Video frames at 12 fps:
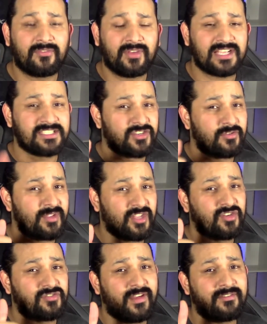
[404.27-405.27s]
if you guys can do me a
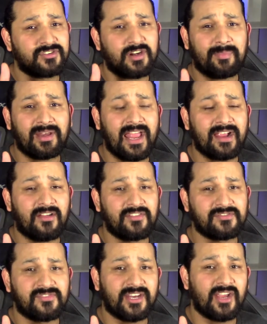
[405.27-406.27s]
huge favor, drop a like on
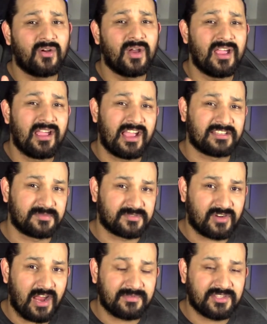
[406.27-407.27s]
this video and
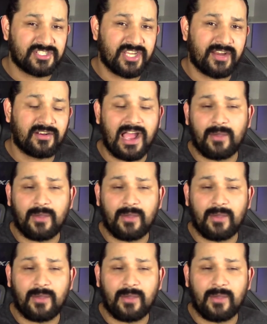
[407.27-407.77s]
subscribe to the channel.